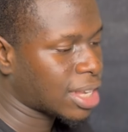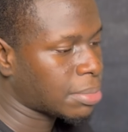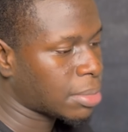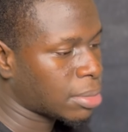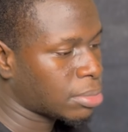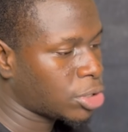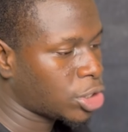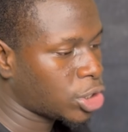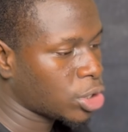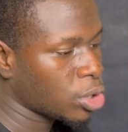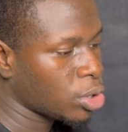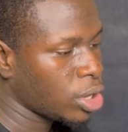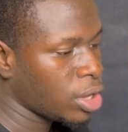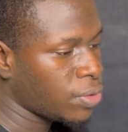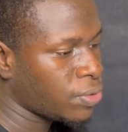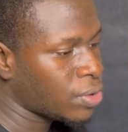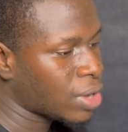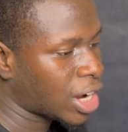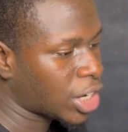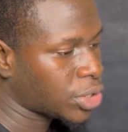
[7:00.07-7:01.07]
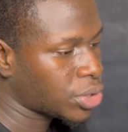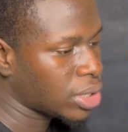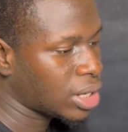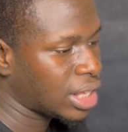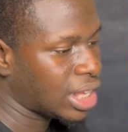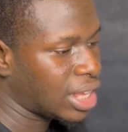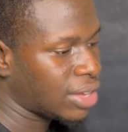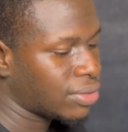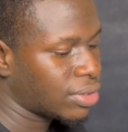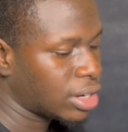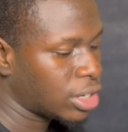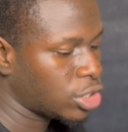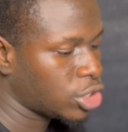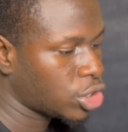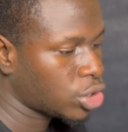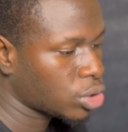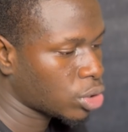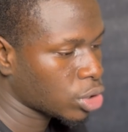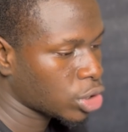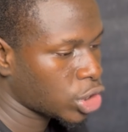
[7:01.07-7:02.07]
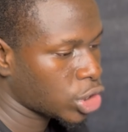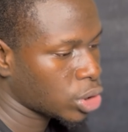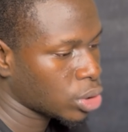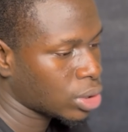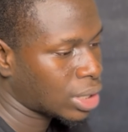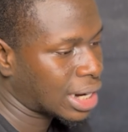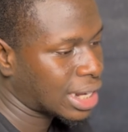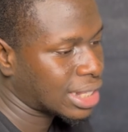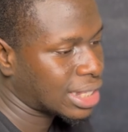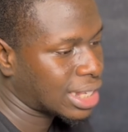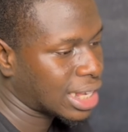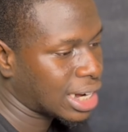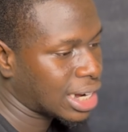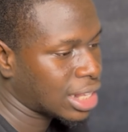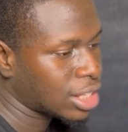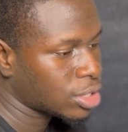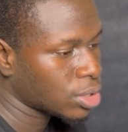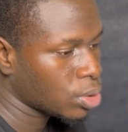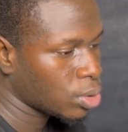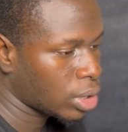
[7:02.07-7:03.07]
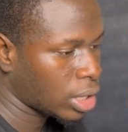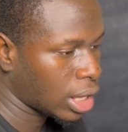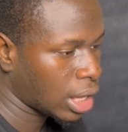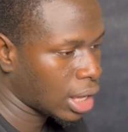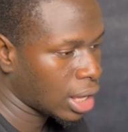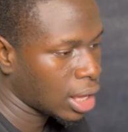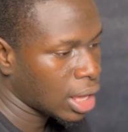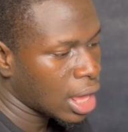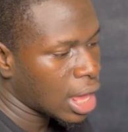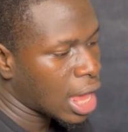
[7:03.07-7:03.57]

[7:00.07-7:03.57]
I'm sure if you actually give an instruction and tell it, okay,